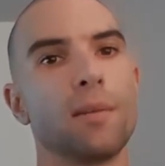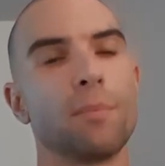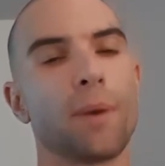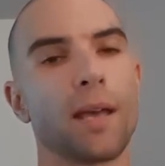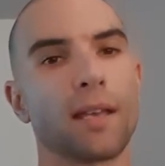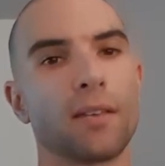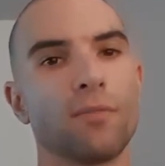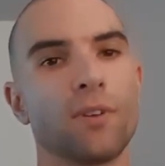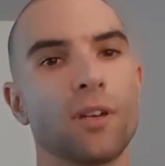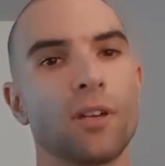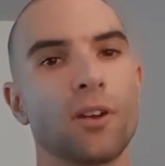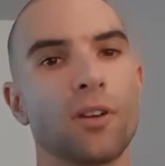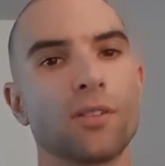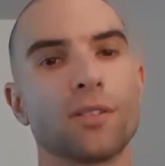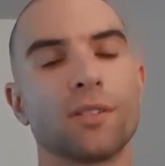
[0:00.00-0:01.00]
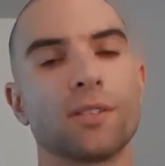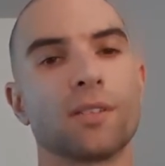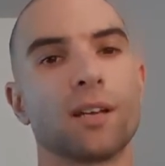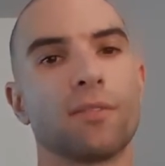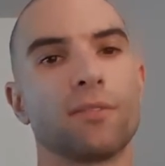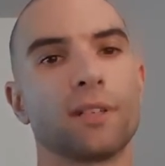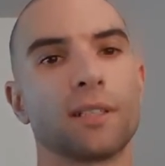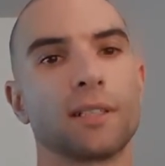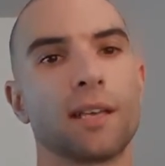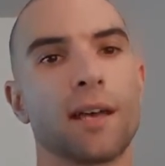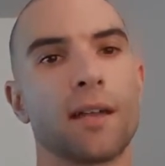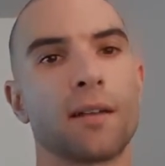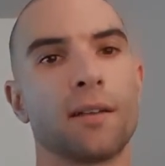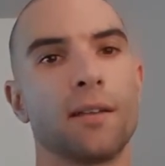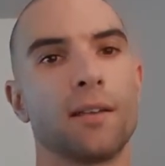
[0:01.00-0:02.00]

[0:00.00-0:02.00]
making videos and stuff like that.